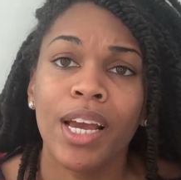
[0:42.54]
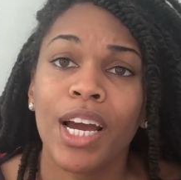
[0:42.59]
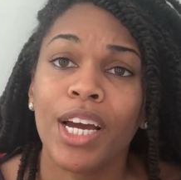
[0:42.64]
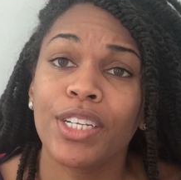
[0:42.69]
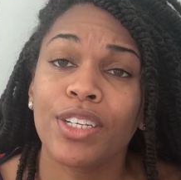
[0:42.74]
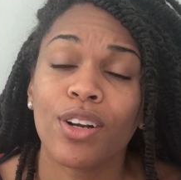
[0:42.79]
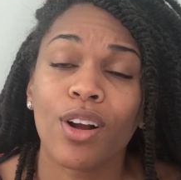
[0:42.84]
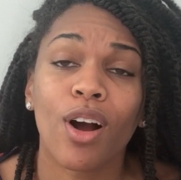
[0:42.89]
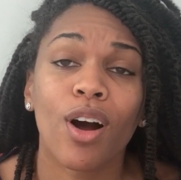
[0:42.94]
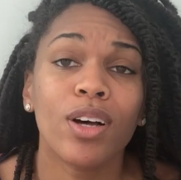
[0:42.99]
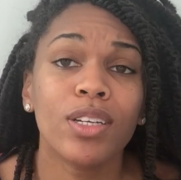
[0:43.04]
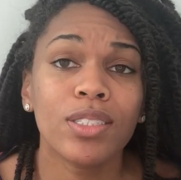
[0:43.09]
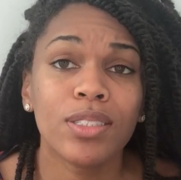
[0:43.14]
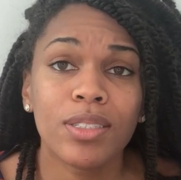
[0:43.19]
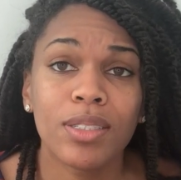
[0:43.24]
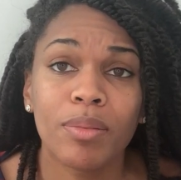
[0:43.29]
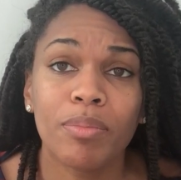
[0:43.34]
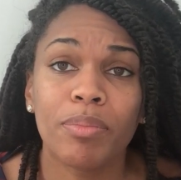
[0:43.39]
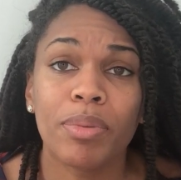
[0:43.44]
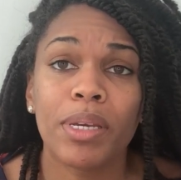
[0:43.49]
and you're also
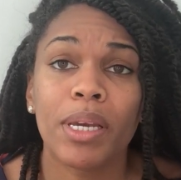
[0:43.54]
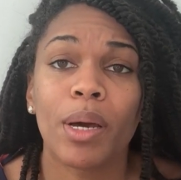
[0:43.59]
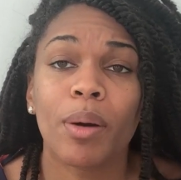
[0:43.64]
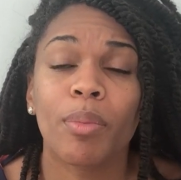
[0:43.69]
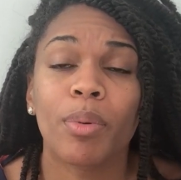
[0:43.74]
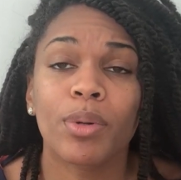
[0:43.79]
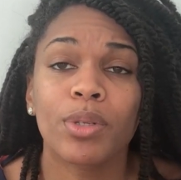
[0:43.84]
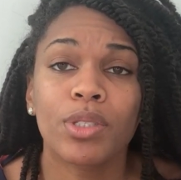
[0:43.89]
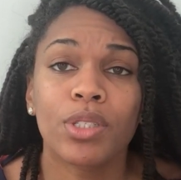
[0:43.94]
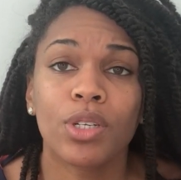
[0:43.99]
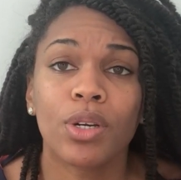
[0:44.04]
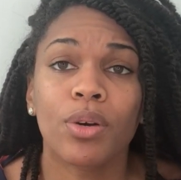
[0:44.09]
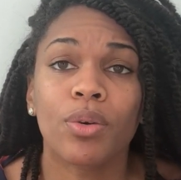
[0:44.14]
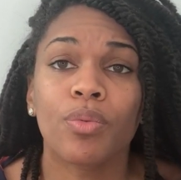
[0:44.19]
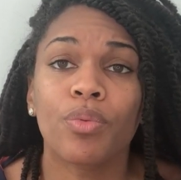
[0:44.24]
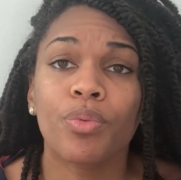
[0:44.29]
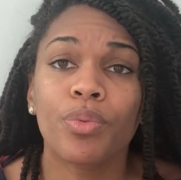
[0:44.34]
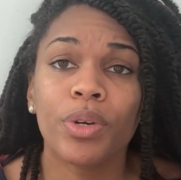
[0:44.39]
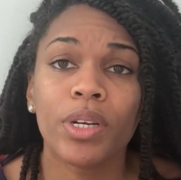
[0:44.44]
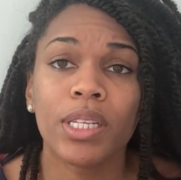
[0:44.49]
gonna be able to
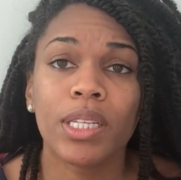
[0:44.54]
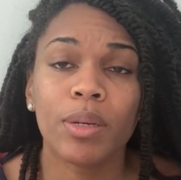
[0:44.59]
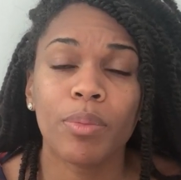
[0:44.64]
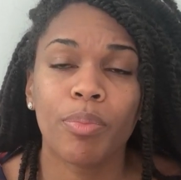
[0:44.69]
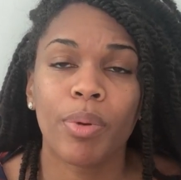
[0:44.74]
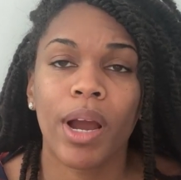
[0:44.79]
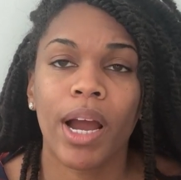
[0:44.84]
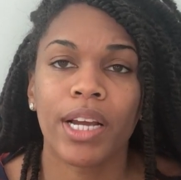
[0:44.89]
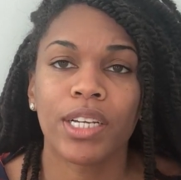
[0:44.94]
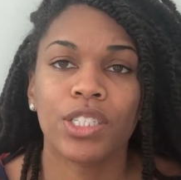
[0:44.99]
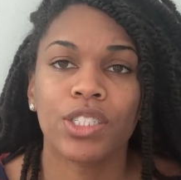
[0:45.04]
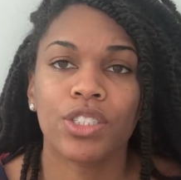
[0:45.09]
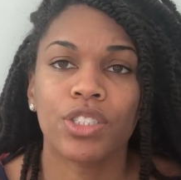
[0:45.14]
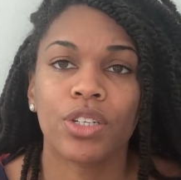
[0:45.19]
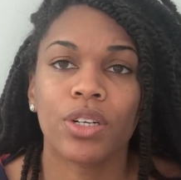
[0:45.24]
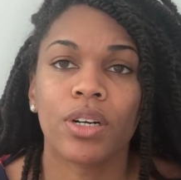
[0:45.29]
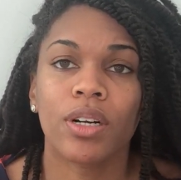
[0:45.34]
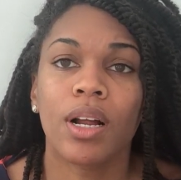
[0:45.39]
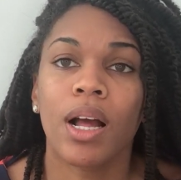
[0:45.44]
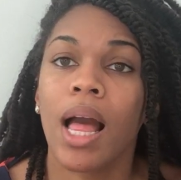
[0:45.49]
really practice
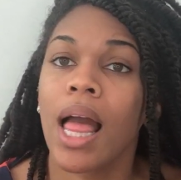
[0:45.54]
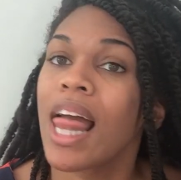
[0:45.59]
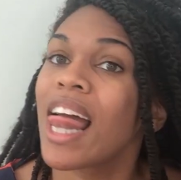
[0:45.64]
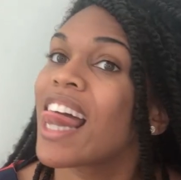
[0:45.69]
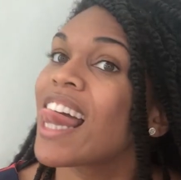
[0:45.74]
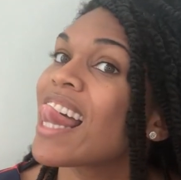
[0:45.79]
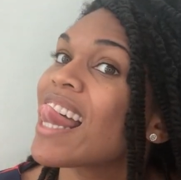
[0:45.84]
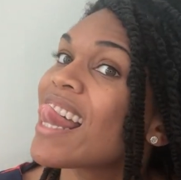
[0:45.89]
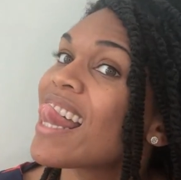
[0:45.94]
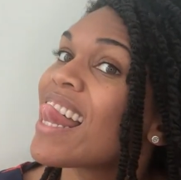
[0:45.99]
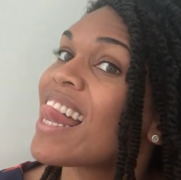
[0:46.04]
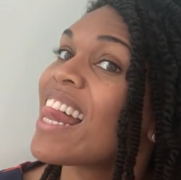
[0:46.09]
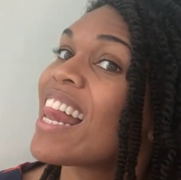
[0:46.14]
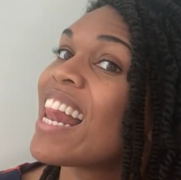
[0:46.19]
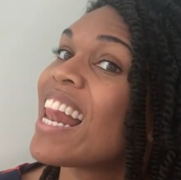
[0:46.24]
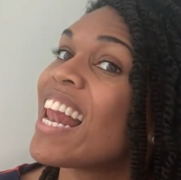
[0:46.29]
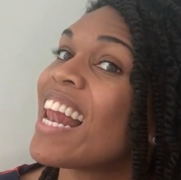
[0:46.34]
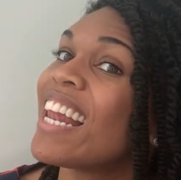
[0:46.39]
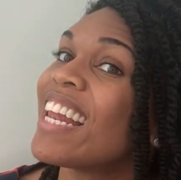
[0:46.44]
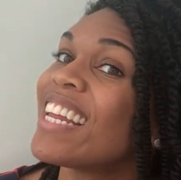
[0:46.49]
your
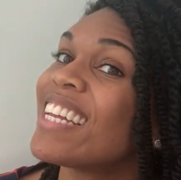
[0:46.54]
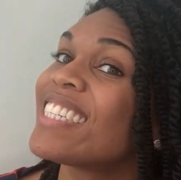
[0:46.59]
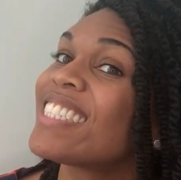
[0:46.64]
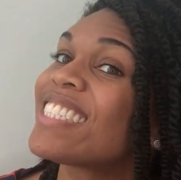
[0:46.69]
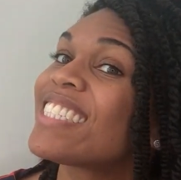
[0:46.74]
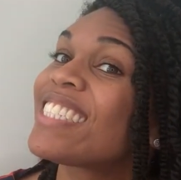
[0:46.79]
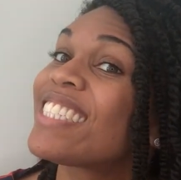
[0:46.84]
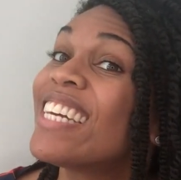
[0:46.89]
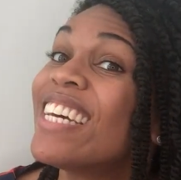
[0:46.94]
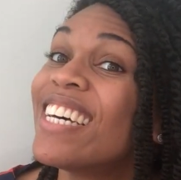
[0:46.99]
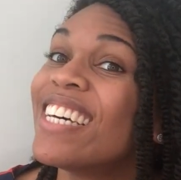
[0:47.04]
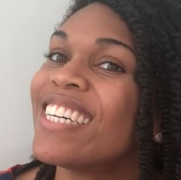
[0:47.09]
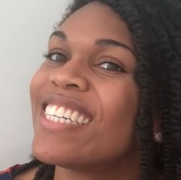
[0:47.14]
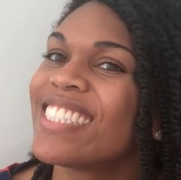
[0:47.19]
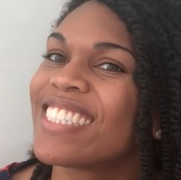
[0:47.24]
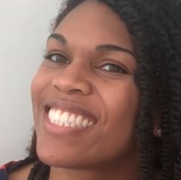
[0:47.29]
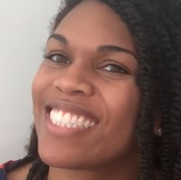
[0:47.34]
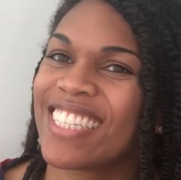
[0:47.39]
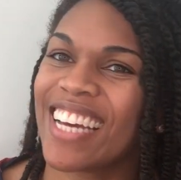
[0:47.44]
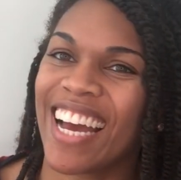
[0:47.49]
t
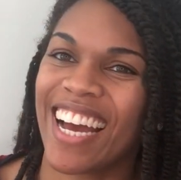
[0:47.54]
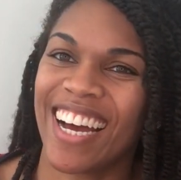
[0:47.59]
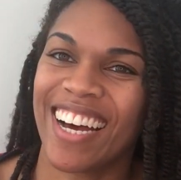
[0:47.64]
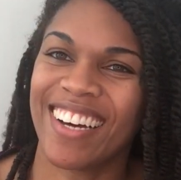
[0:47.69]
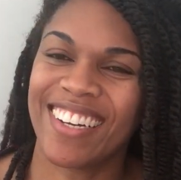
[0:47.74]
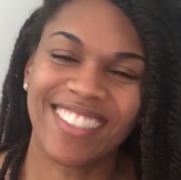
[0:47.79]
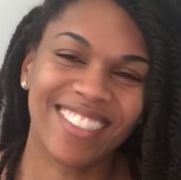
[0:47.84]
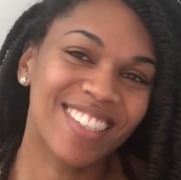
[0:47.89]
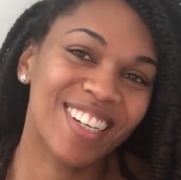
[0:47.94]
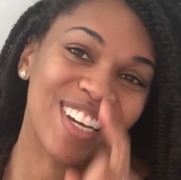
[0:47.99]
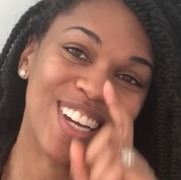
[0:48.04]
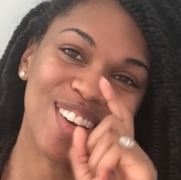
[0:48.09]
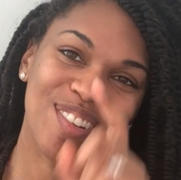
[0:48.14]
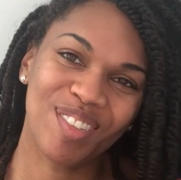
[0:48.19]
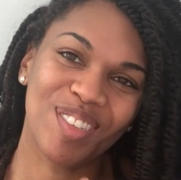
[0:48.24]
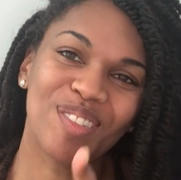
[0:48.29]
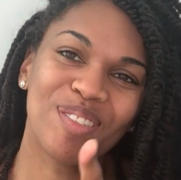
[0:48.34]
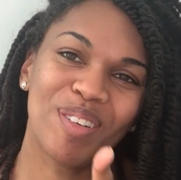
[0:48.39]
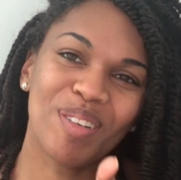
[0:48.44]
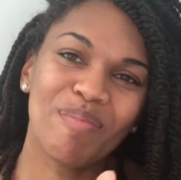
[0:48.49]
sound.
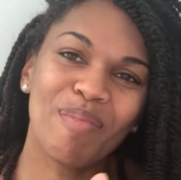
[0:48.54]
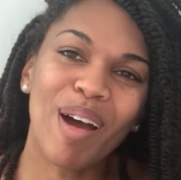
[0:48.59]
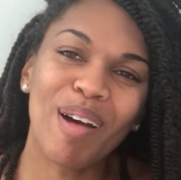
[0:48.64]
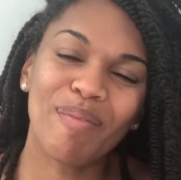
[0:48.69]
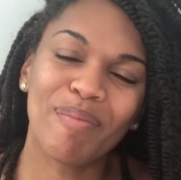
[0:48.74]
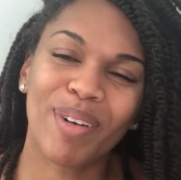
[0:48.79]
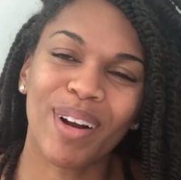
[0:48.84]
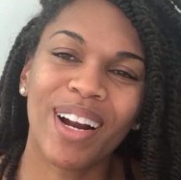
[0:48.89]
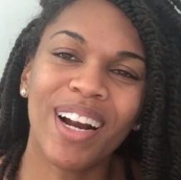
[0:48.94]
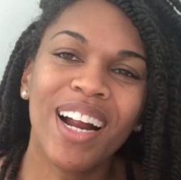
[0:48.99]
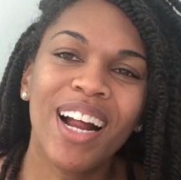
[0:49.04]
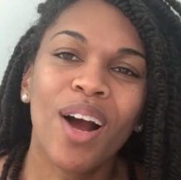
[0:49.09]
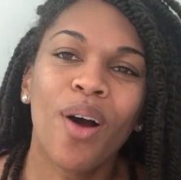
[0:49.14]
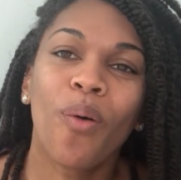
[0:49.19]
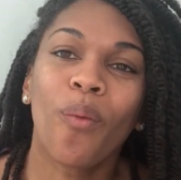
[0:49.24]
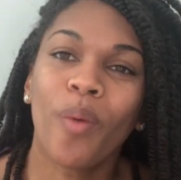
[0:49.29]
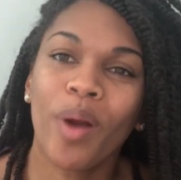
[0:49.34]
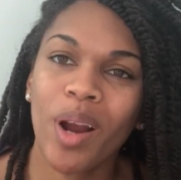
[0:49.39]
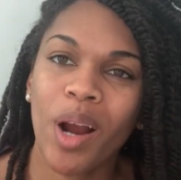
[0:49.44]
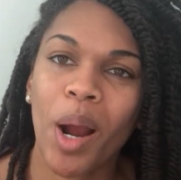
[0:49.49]
If you remember
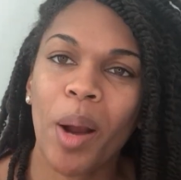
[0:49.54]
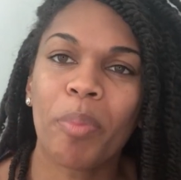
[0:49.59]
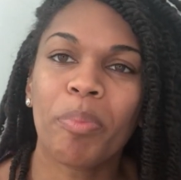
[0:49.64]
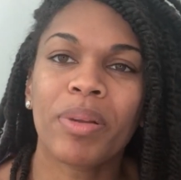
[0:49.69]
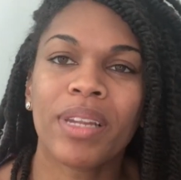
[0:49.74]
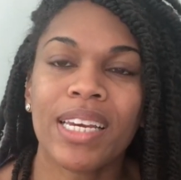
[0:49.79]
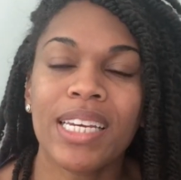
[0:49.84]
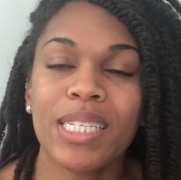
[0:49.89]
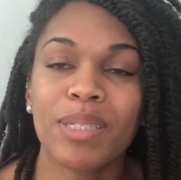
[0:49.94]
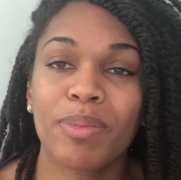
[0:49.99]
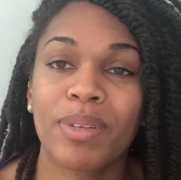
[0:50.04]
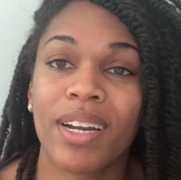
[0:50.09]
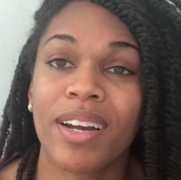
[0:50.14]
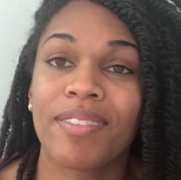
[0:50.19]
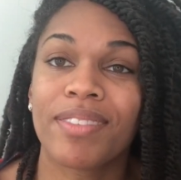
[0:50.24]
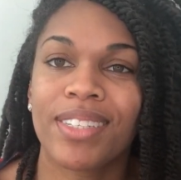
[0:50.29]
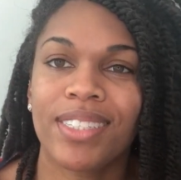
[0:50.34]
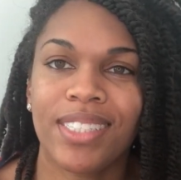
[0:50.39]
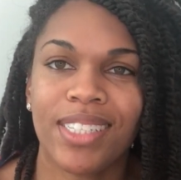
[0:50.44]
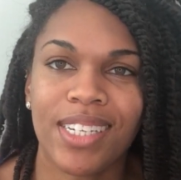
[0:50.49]
where our placement
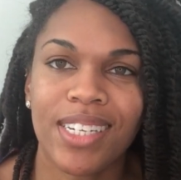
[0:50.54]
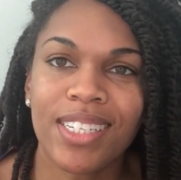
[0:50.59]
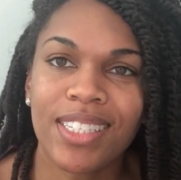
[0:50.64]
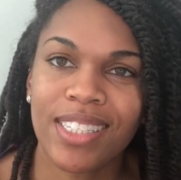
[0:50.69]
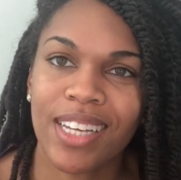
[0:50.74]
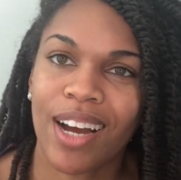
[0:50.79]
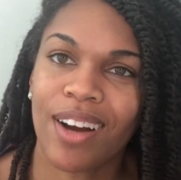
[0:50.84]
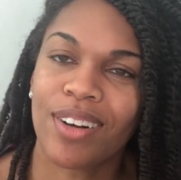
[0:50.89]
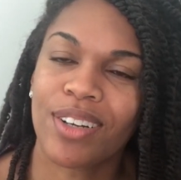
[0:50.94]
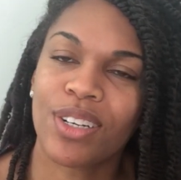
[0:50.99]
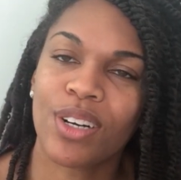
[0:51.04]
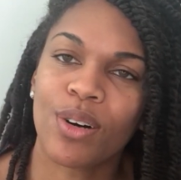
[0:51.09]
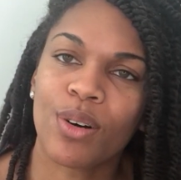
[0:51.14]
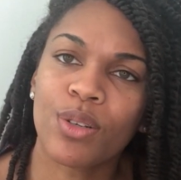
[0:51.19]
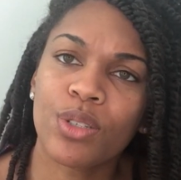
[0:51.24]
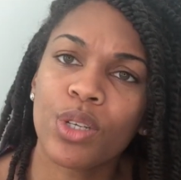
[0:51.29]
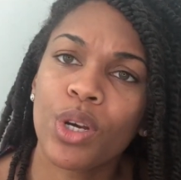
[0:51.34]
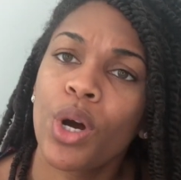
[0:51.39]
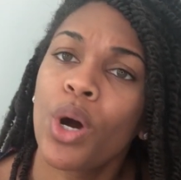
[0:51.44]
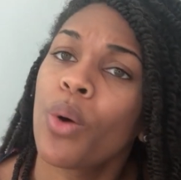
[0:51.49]
of the T sound
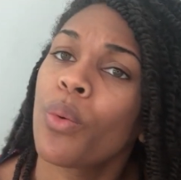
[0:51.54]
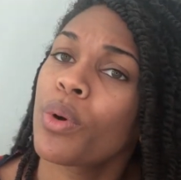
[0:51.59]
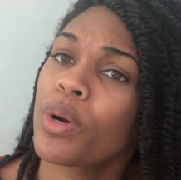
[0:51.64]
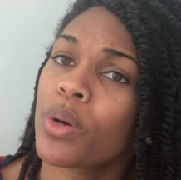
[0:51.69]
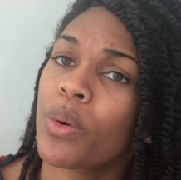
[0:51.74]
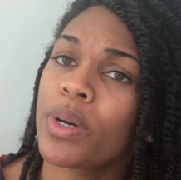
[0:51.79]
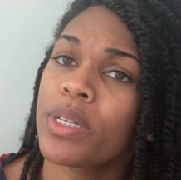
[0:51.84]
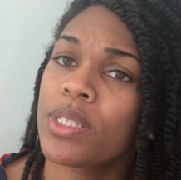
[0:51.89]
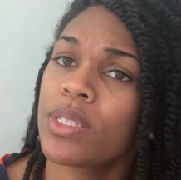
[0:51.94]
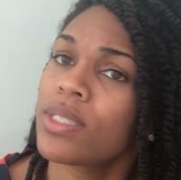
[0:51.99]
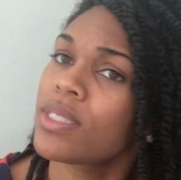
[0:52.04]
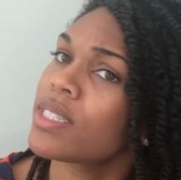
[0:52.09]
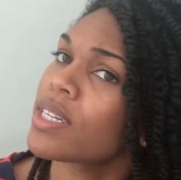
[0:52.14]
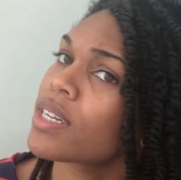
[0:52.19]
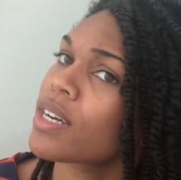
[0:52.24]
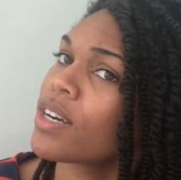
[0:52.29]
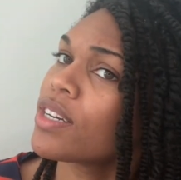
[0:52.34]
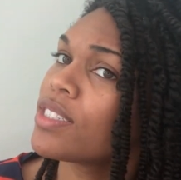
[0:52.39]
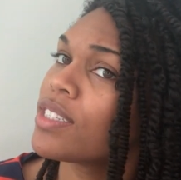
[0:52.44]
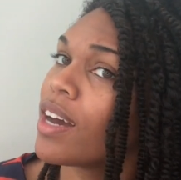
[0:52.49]
goes, we're going to
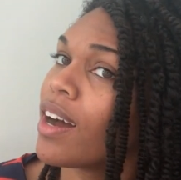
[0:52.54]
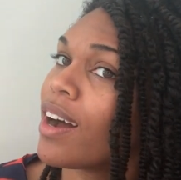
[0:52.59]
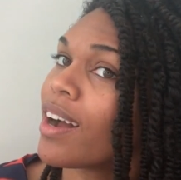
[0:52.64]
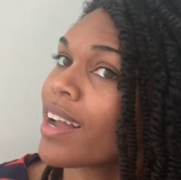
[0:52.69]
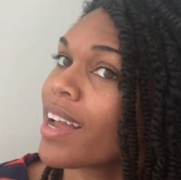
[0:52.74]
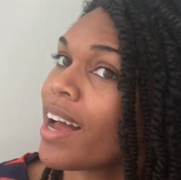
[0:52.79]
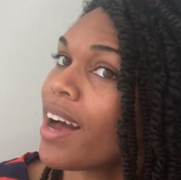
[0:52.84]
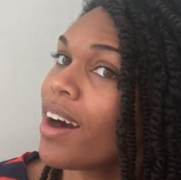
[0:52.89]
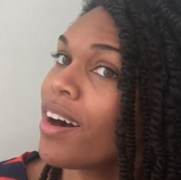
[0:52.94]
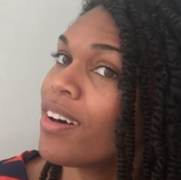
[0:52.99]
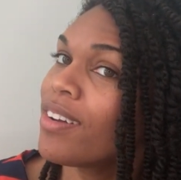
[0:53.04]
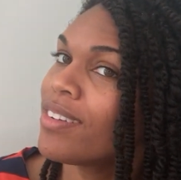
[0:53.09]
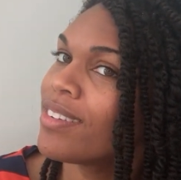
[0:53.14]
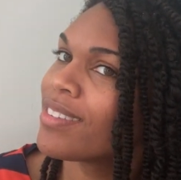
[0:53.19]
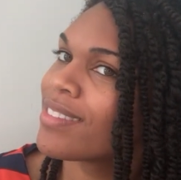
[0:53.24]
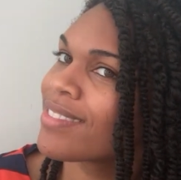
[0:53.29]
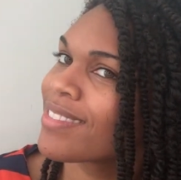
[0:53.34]
stick our tongue out.